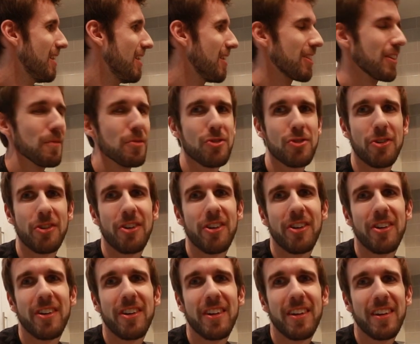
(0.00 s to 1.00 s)
So
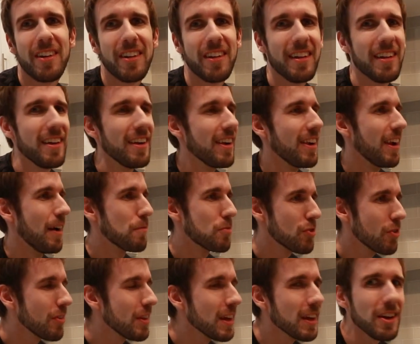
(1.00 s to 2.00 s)
I'm
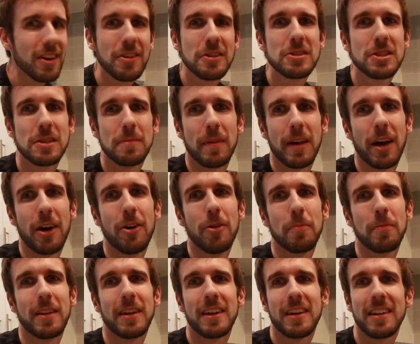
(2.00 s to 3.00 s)
sure they could use some
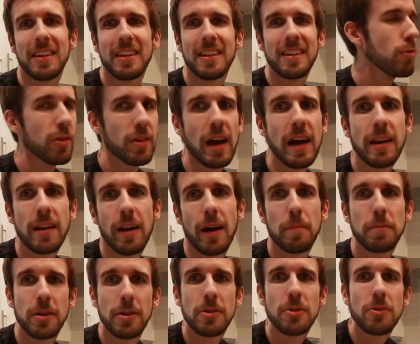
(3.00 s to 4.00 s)
help. Like, who's signing
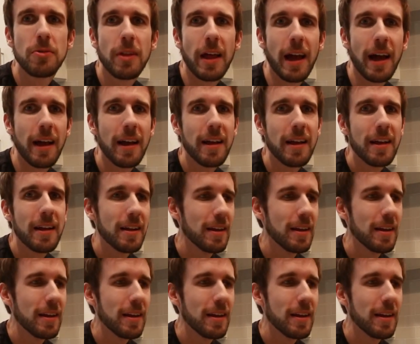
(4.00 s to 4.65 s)
up to do that?